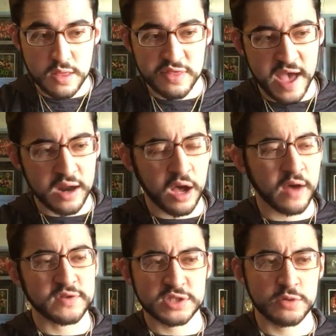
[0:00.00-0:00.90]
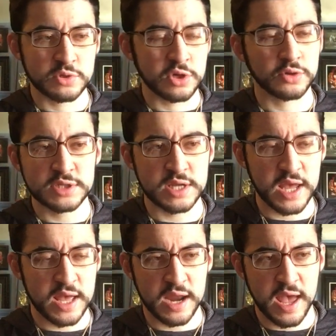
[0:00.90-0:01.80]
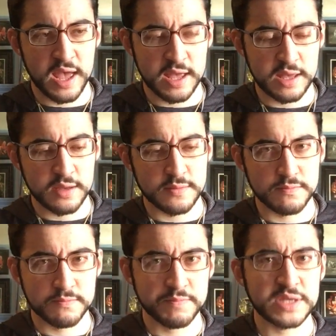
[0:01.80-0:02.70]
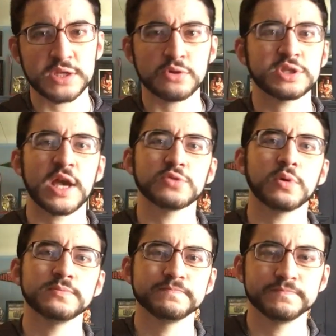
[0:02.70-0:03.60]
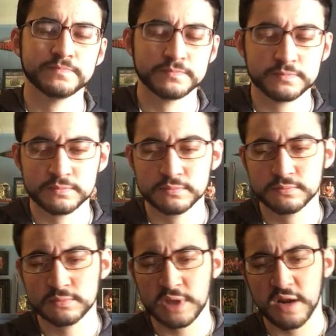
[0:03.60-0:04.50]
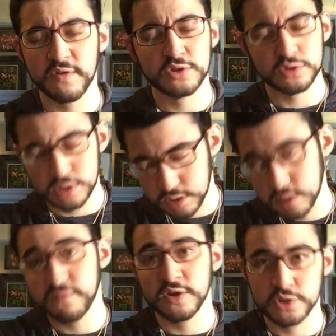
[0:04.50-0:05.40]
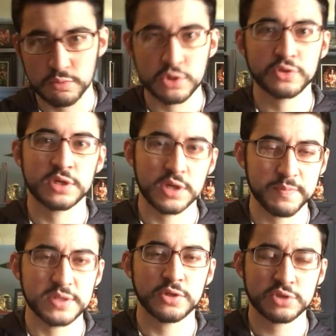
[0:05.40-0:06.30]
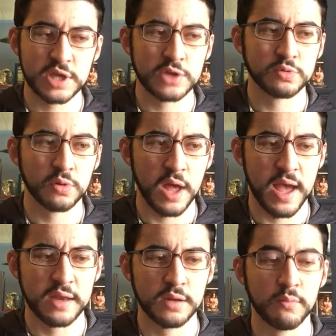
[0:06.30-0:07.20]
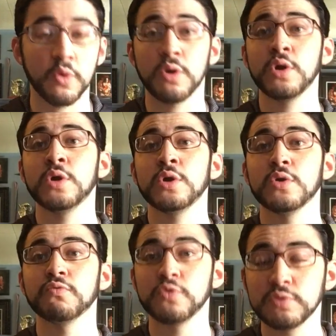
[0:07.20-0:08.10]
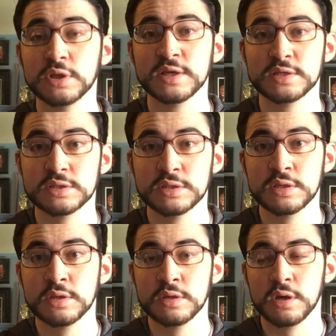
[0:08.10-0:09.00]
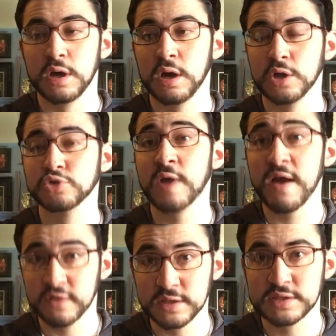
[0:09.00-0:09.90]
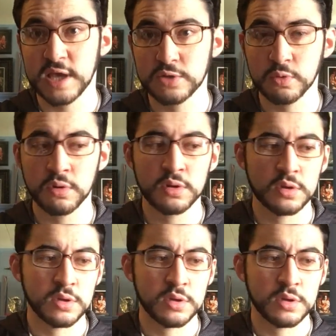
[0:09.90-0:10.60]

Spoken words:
that obviously resulted in a busier schedule. That eventually resulted in a busier schedule and a more ruthless traveling schedule.